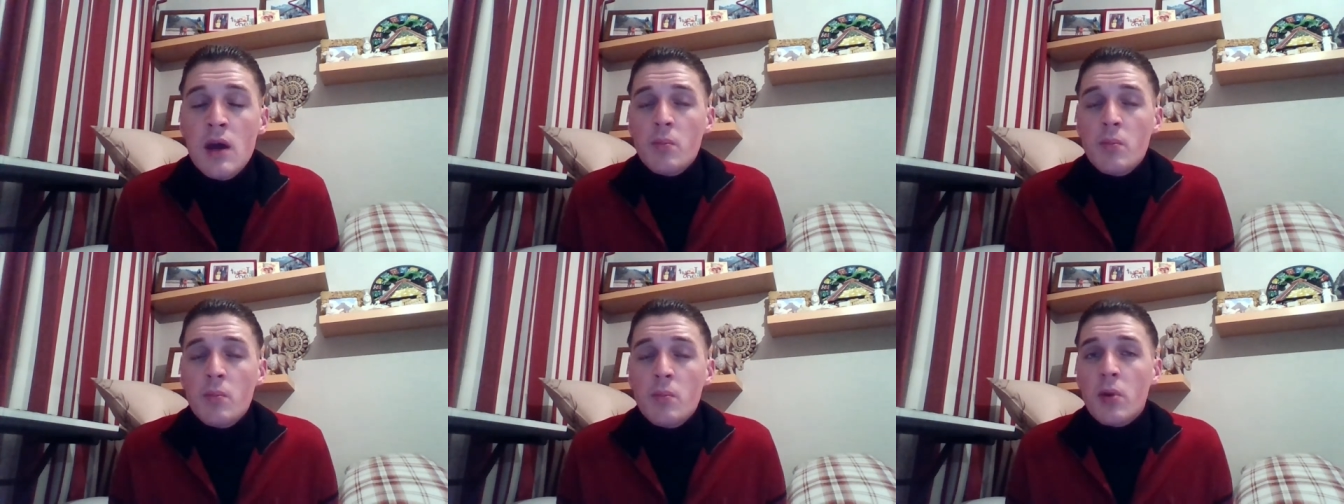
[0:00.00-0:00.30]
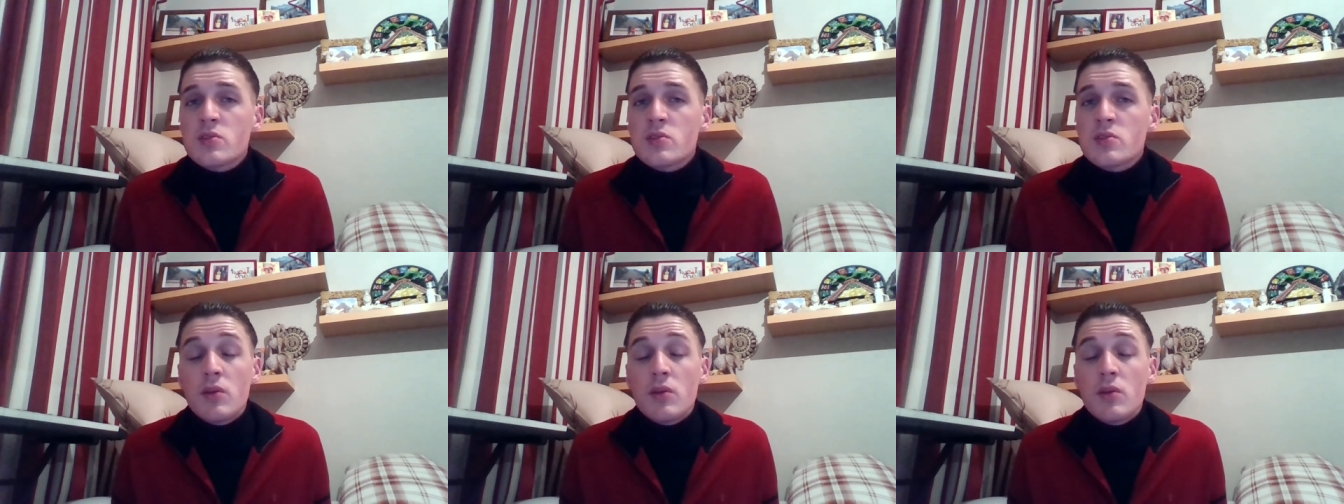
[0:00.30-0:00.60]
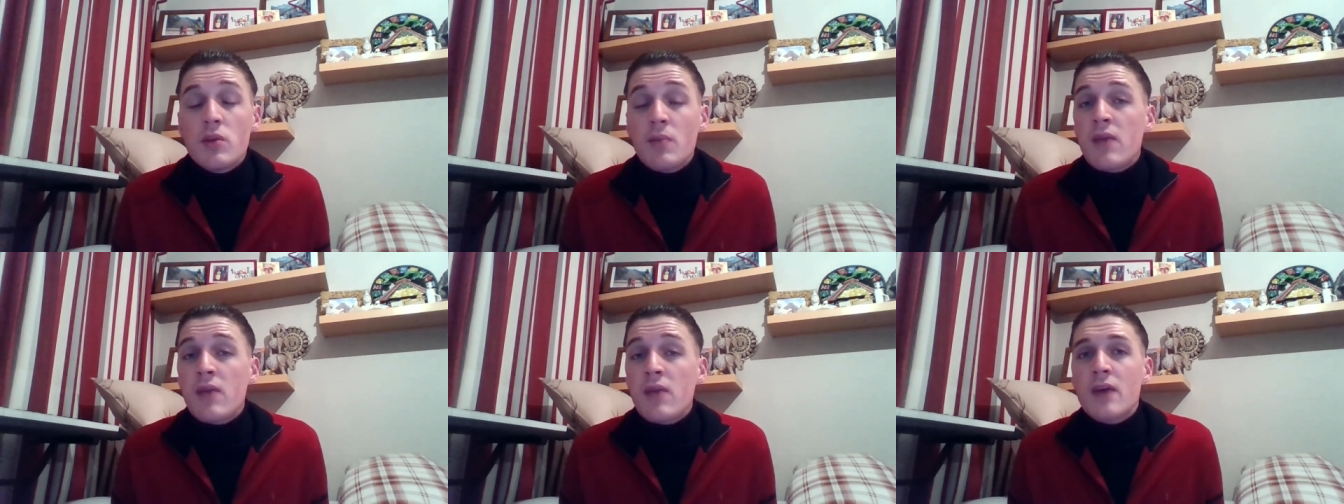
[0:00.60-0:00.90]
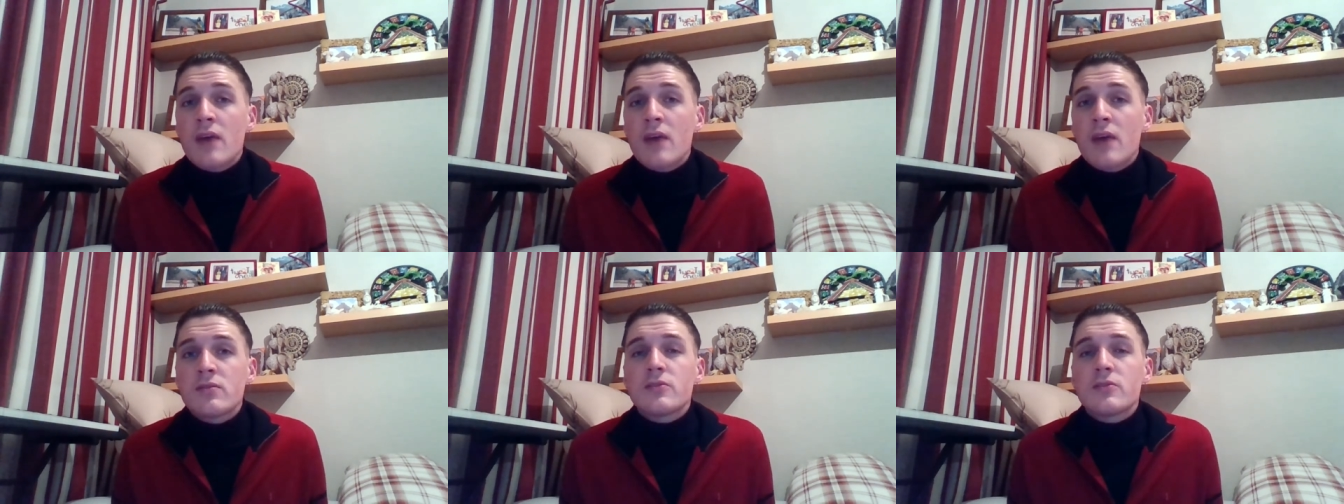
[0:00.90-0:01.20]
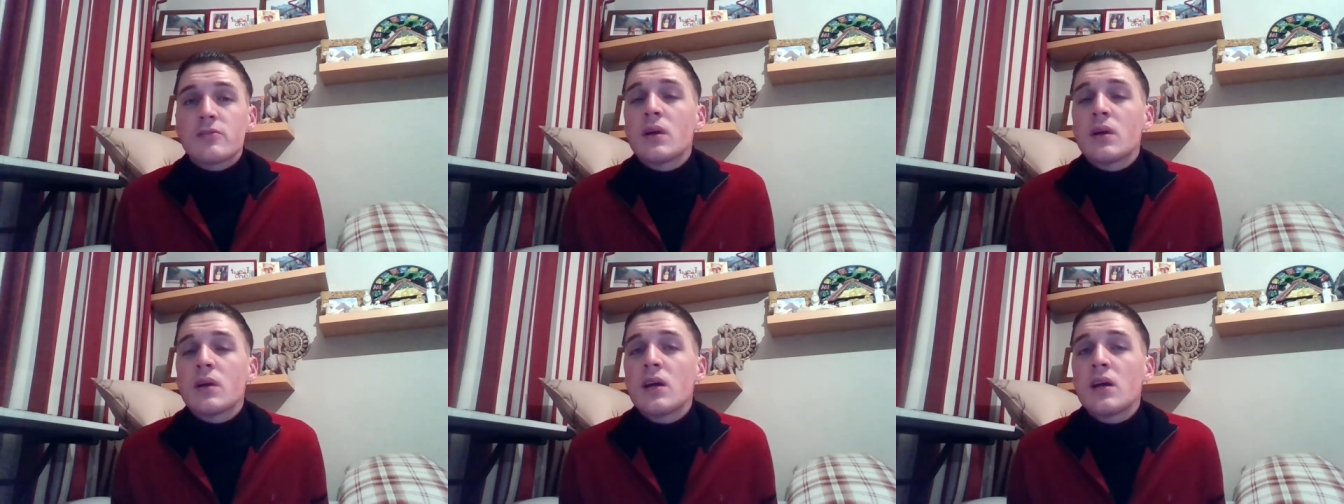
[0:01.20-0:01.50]
Possibly you may even have a
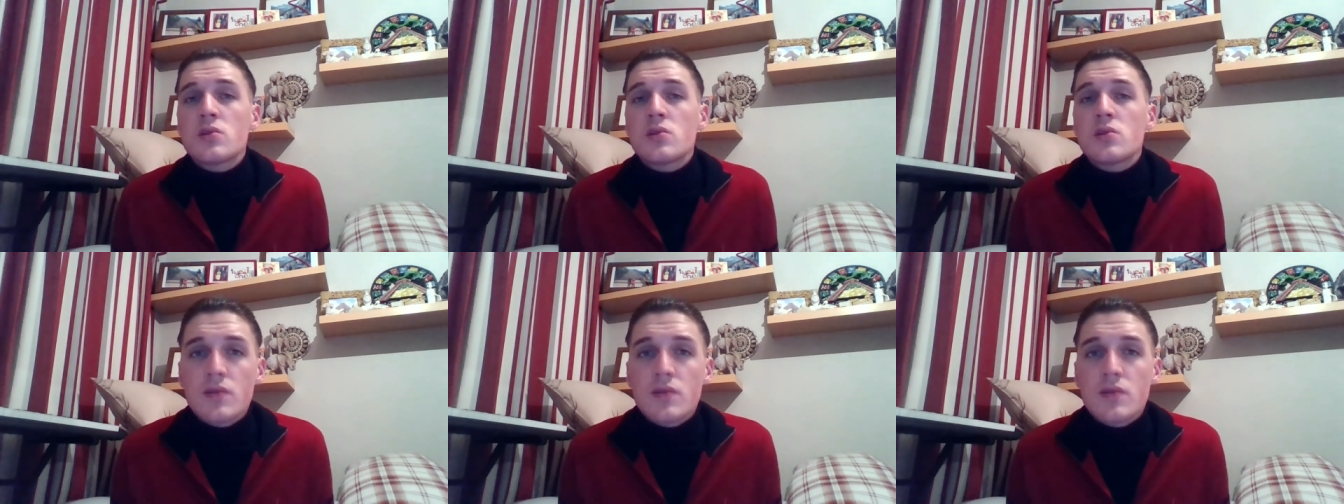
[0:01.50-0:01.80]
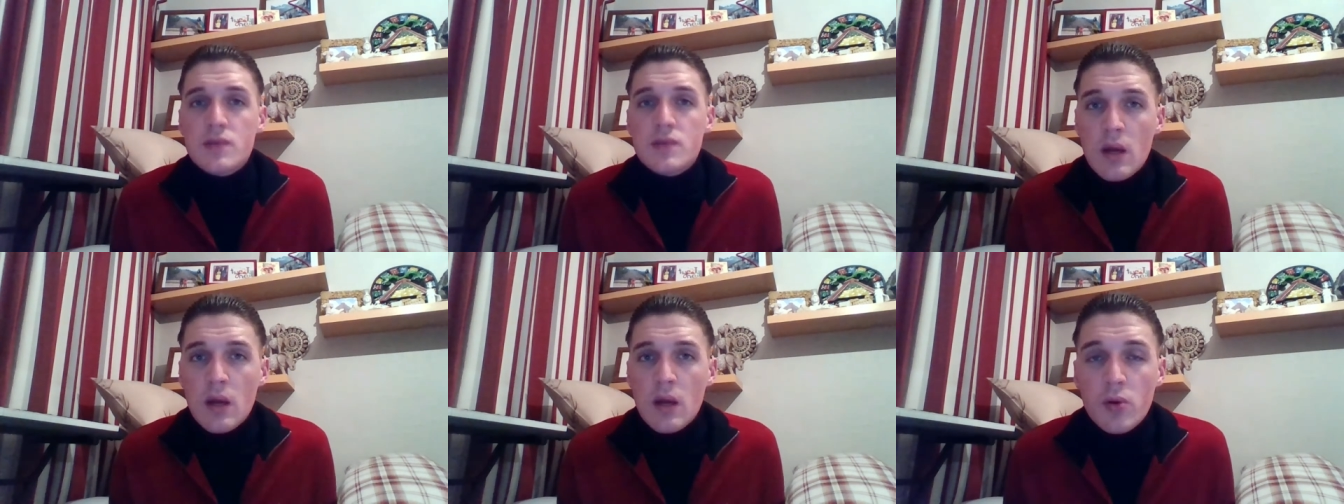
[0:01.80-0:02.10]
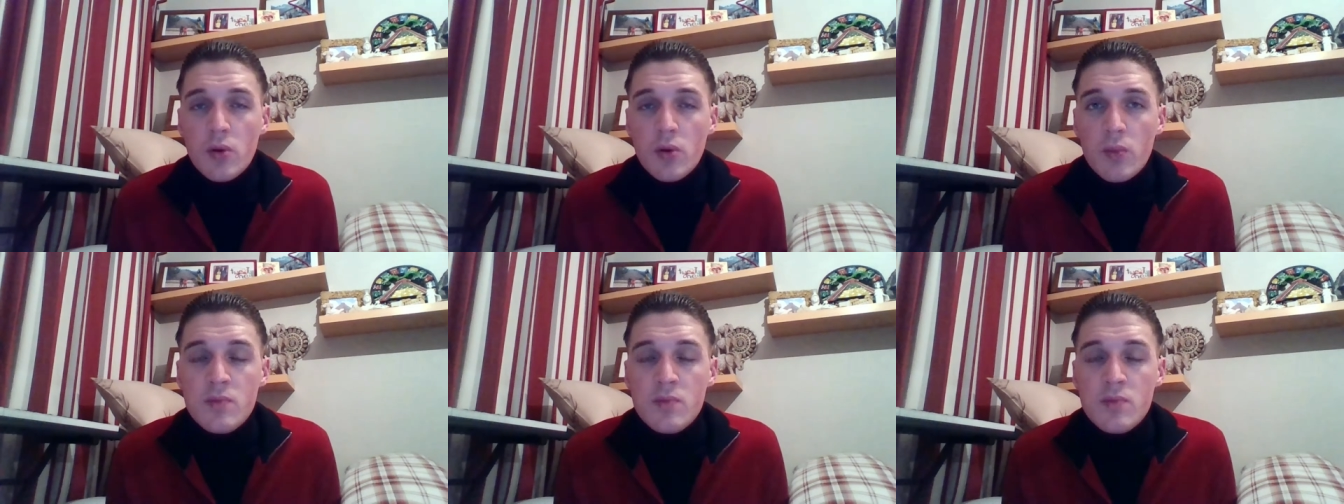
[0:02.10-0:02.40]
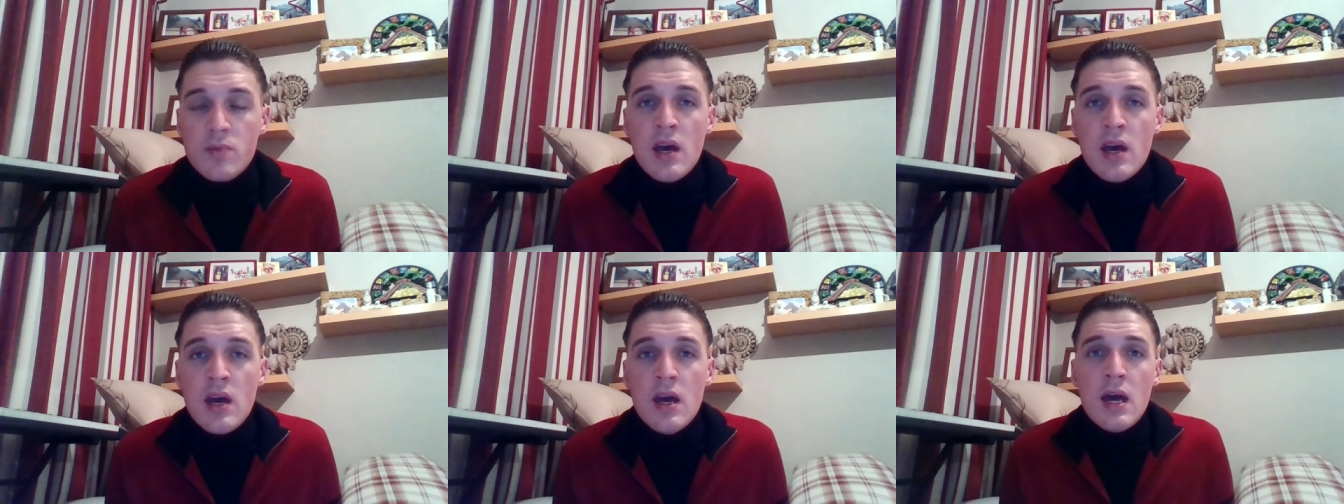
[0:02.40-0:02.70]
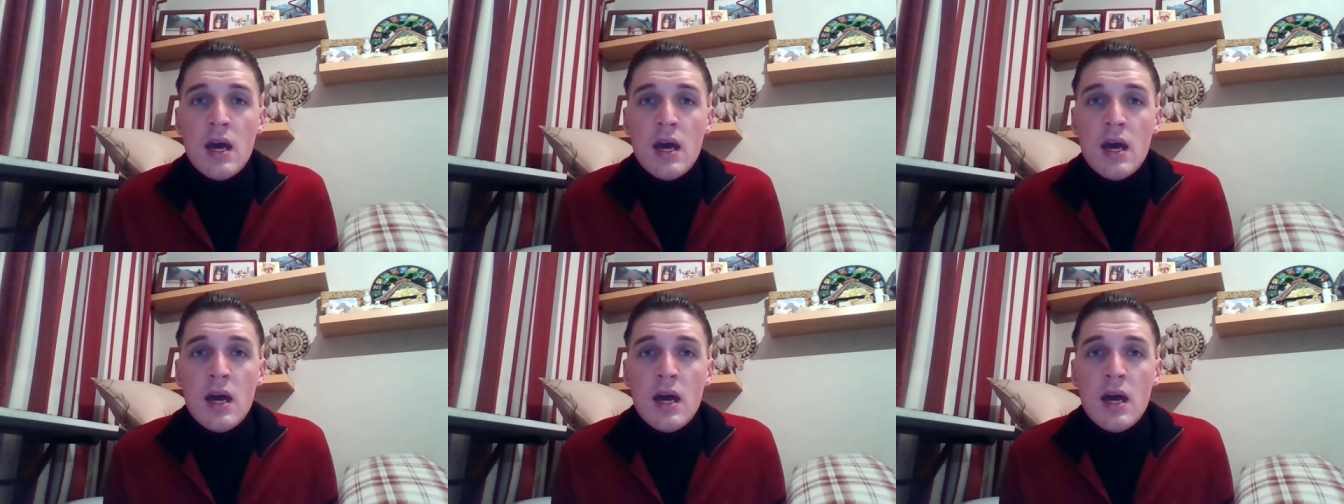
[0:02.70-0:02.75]
family history of sight problems.